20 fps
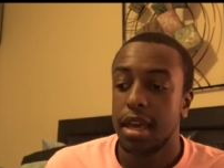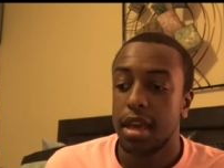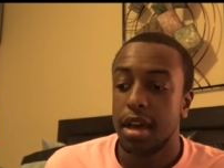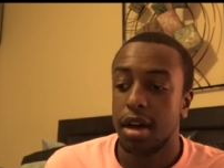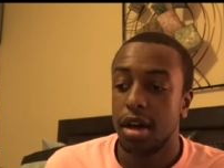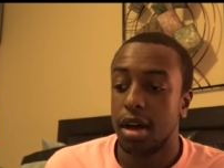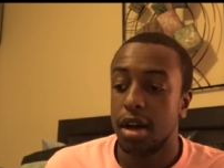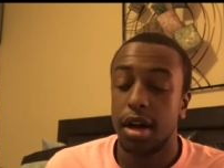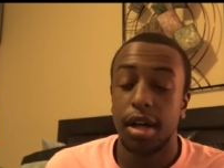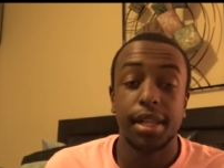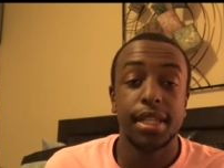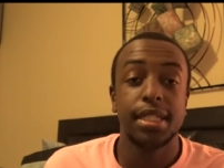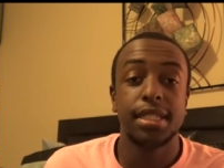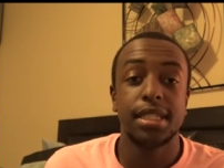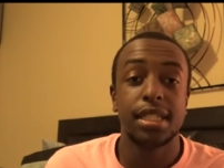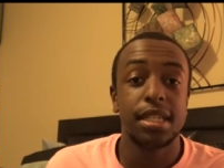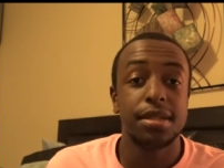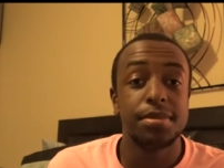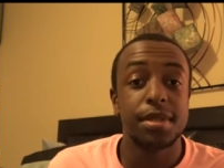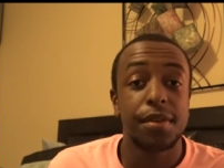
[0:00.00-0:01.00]
uh, all
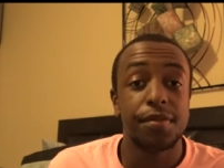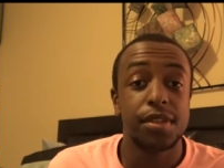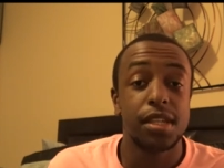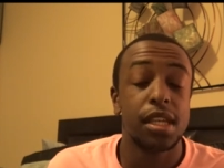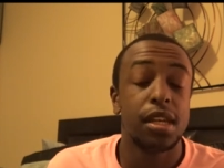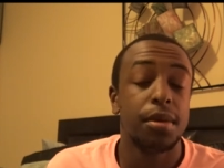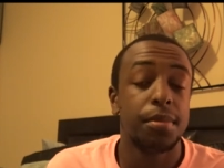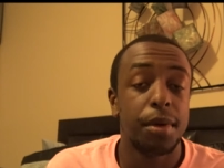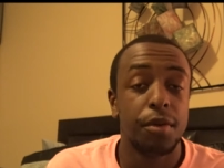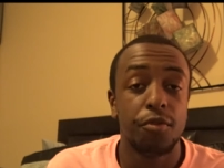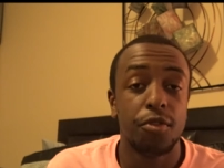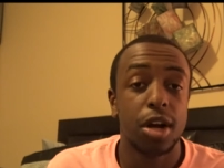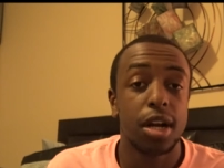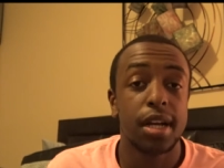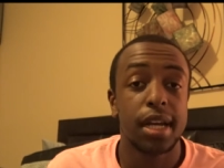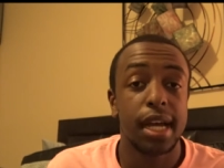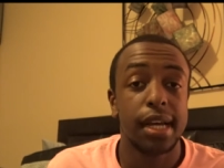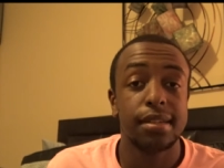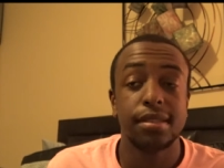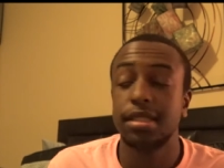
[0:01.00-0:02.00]
these teams have seen him in
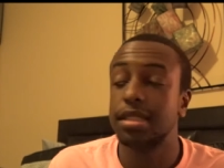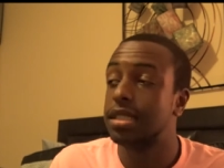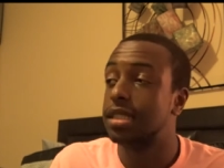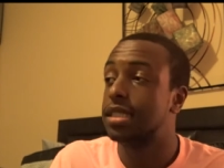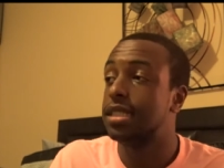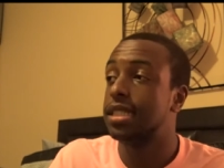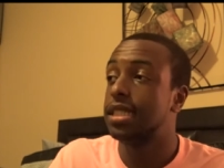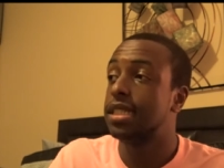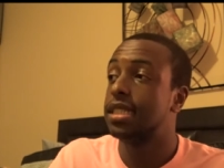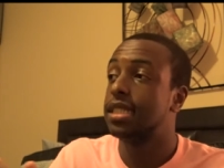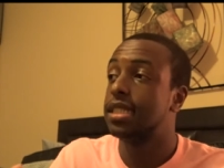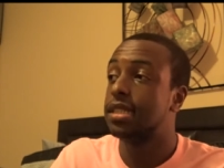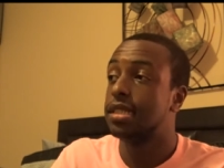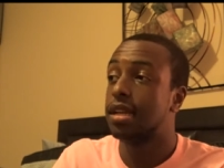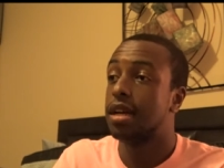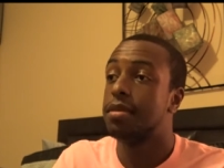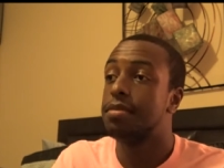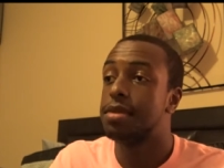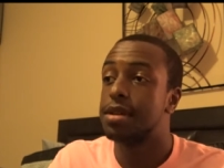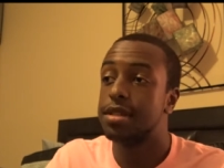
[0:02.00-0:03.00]
workouts and seen his
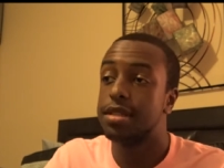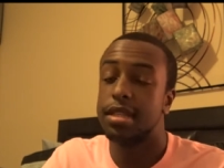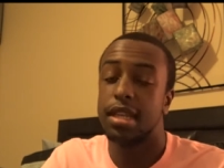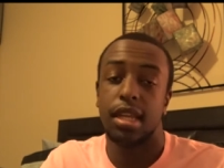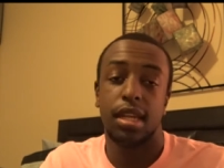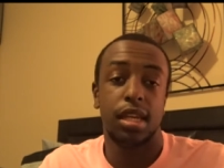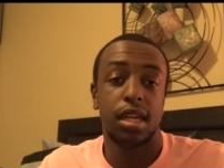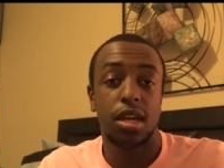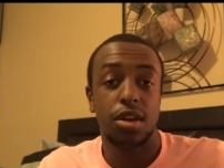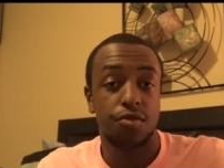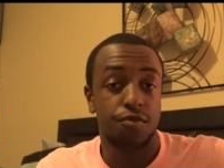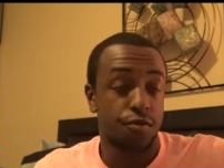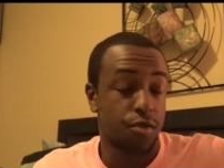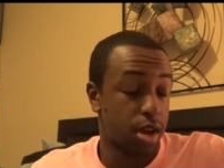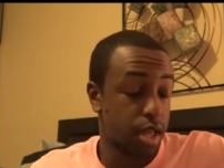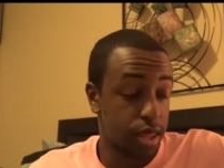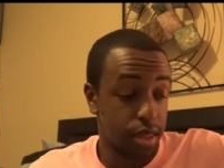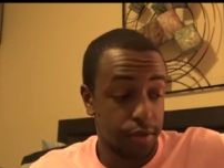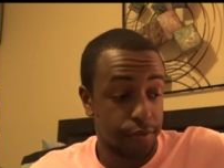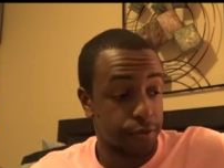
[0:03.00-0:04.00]
numbers that he can
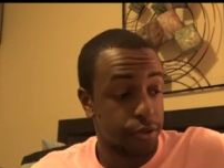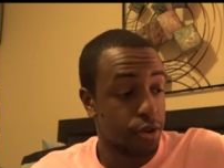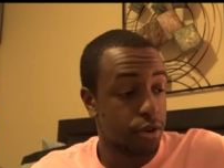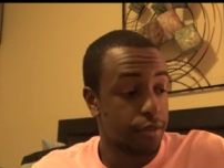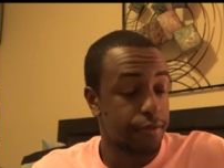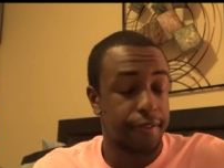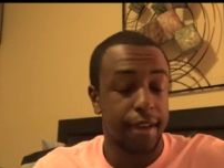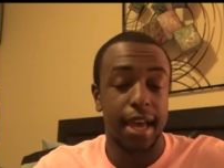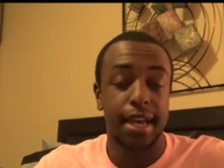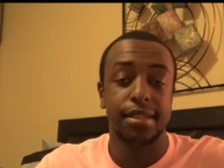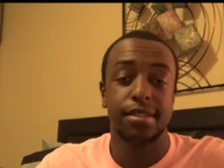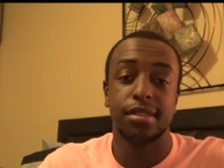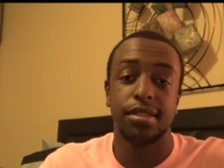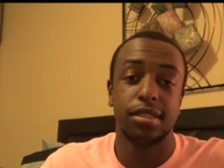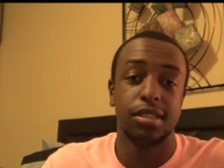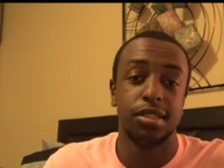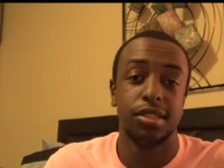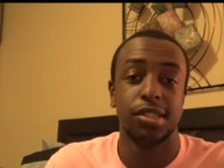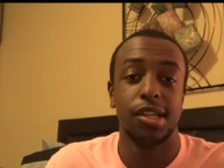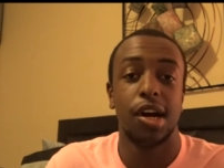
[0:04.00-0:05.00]
run the floor faster
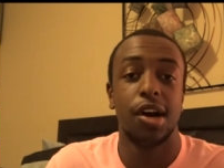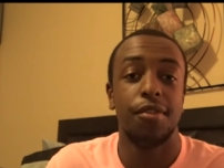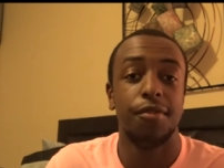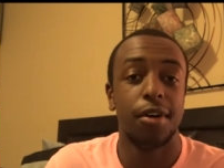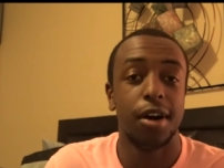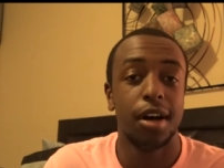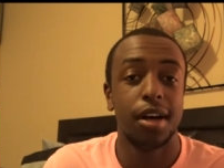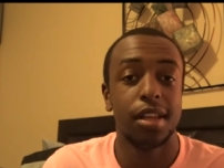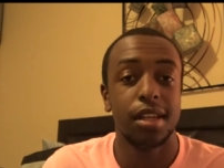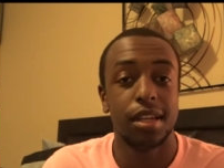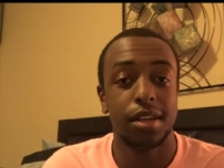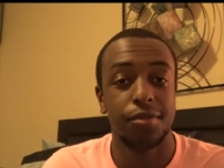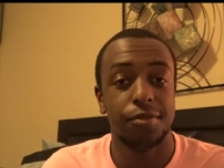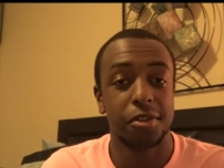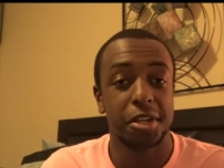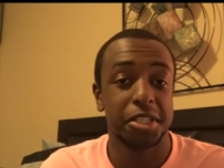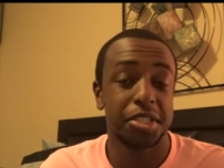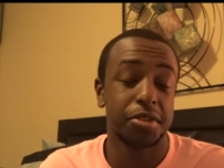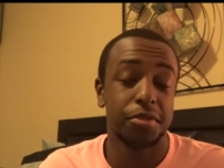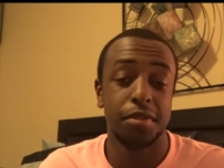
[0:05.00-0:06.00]
than John Wall and
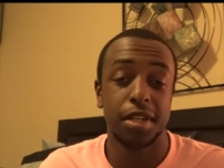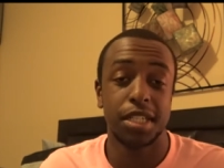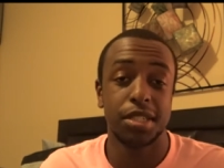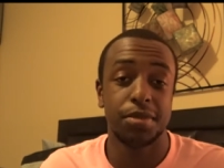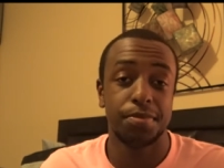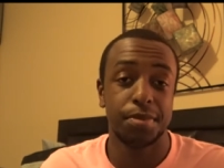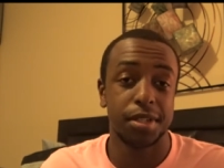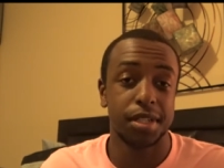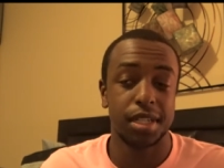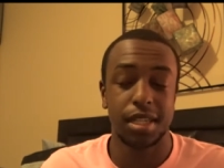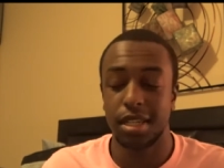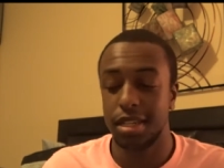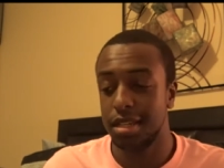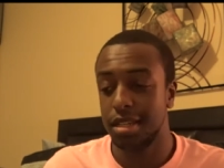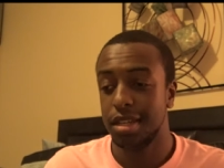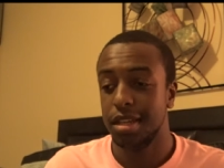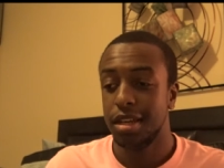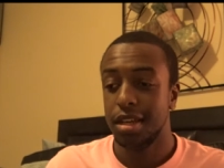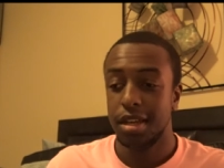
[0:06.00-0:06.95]
Russell Westbrook and